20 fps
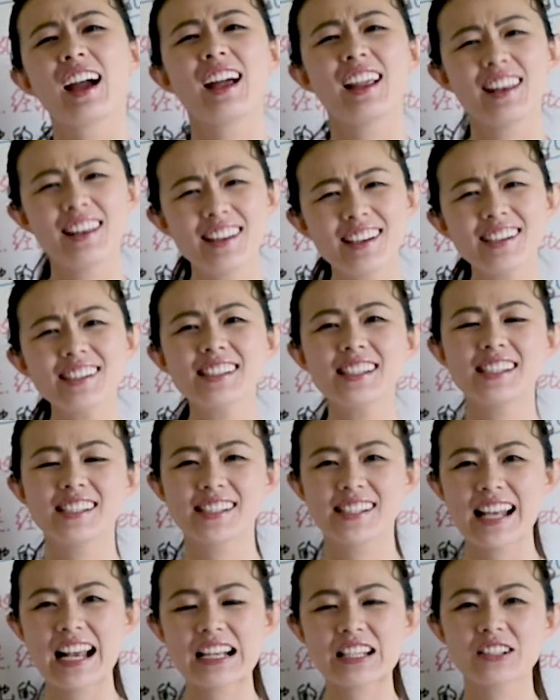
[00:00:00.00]
Le
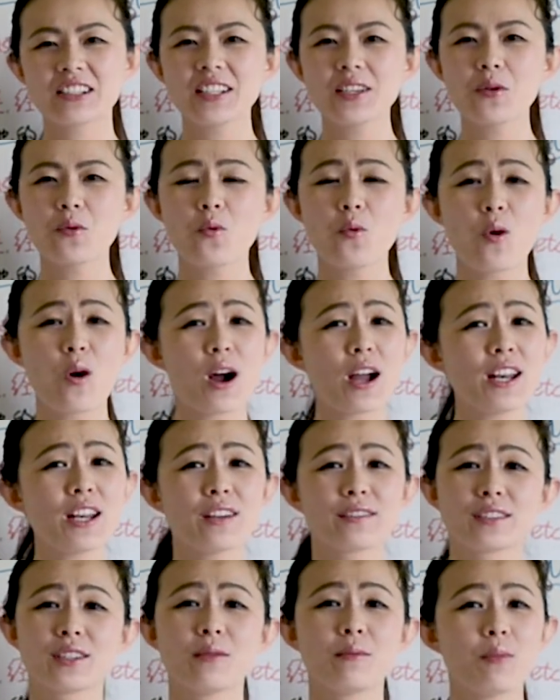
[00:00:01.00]
is actually one
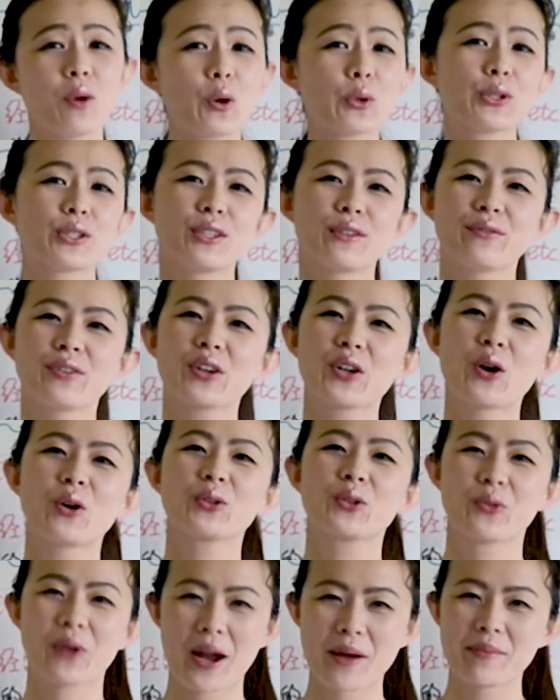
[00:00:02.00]
of the most
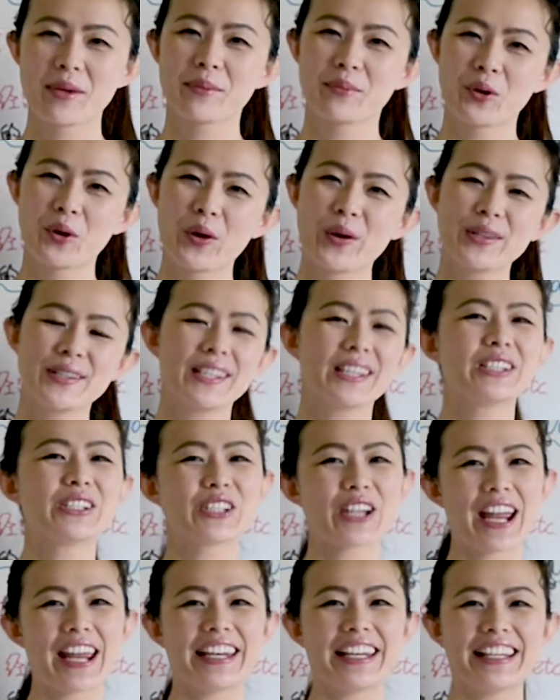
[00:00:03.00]
difficult grammar points in
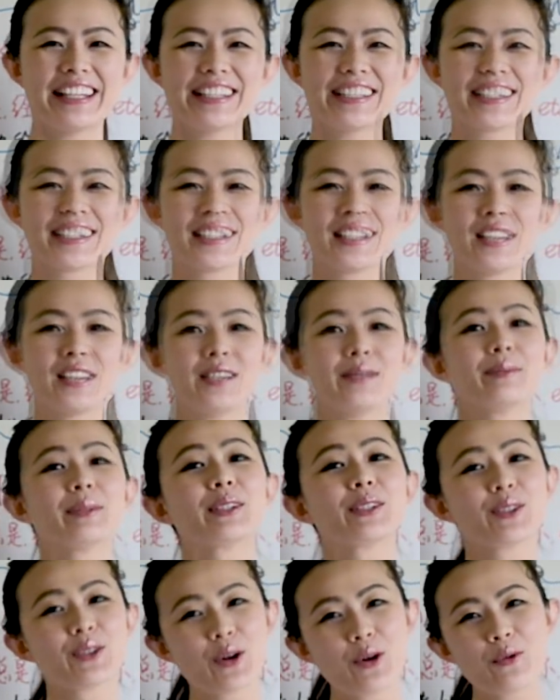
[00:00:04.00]
Chinese.
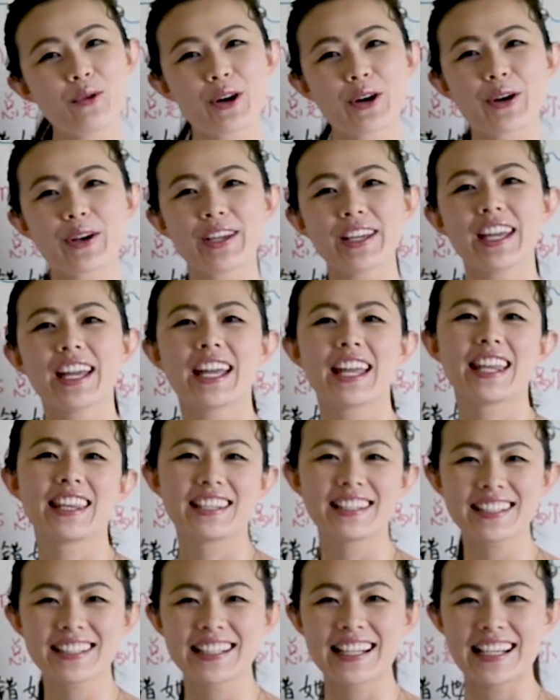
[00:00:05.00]
But don't worry, in
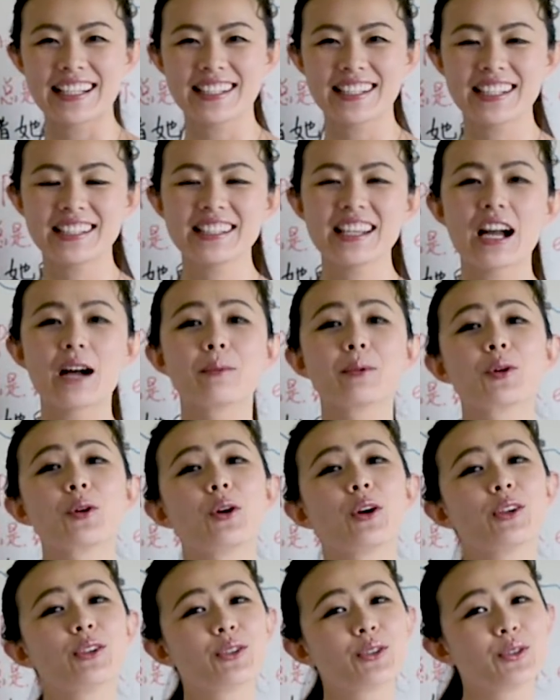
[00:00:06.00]
this lesson, I'm
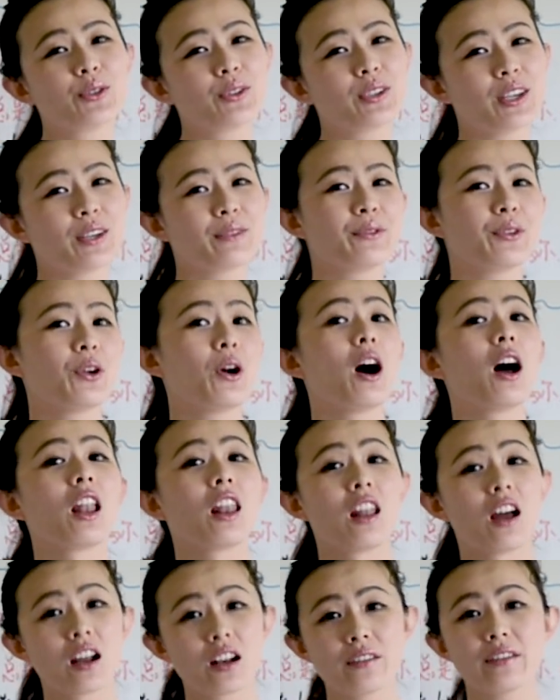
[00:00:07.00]
going to give you a
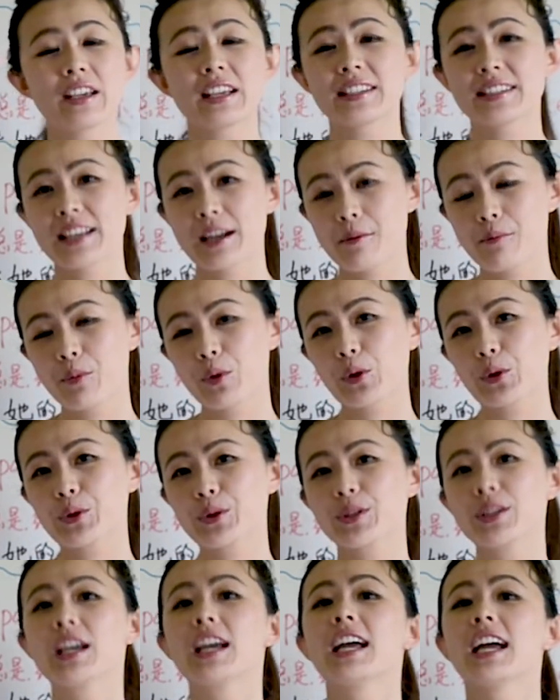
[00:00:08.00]
lot of
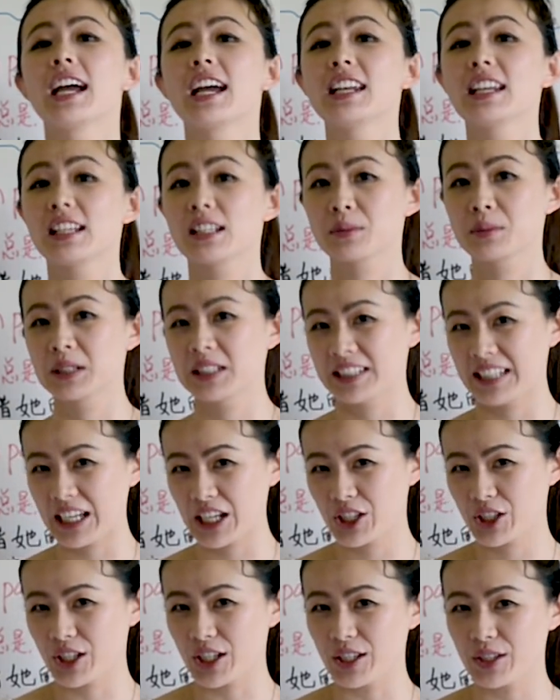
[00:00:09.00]
examples and
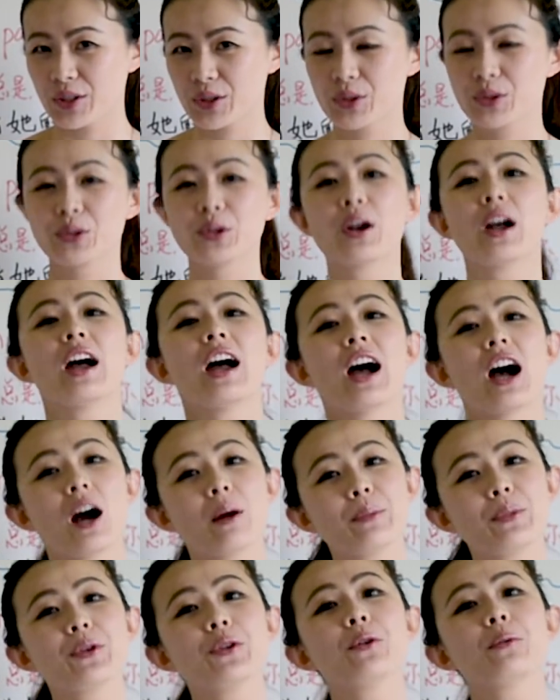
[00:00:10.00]
explanations to
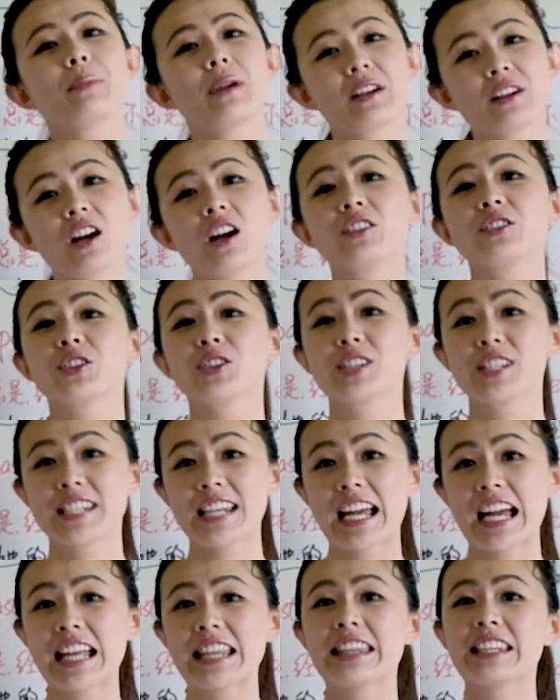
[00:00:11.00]
help you better
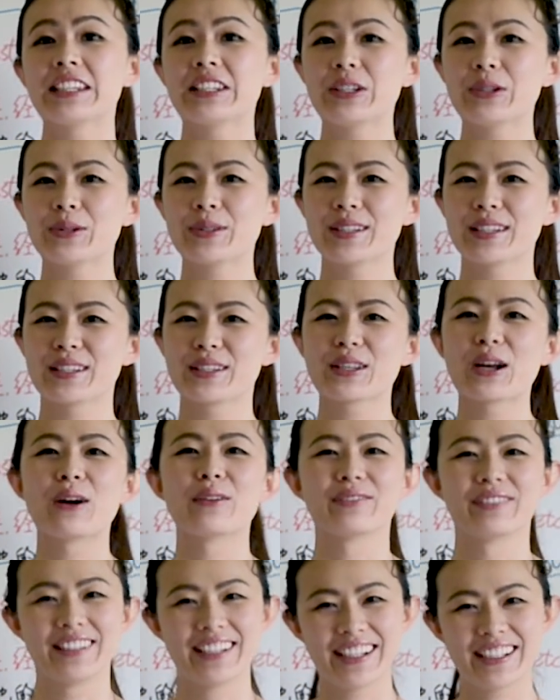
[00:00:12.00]
understand the uses
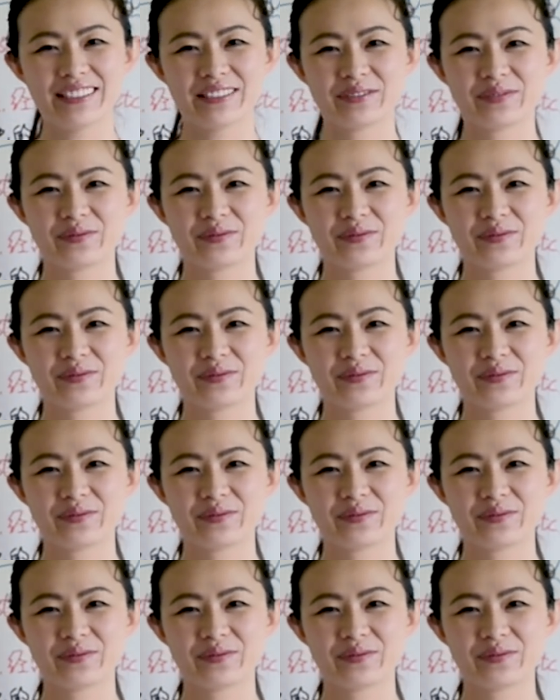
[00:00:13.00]
of le.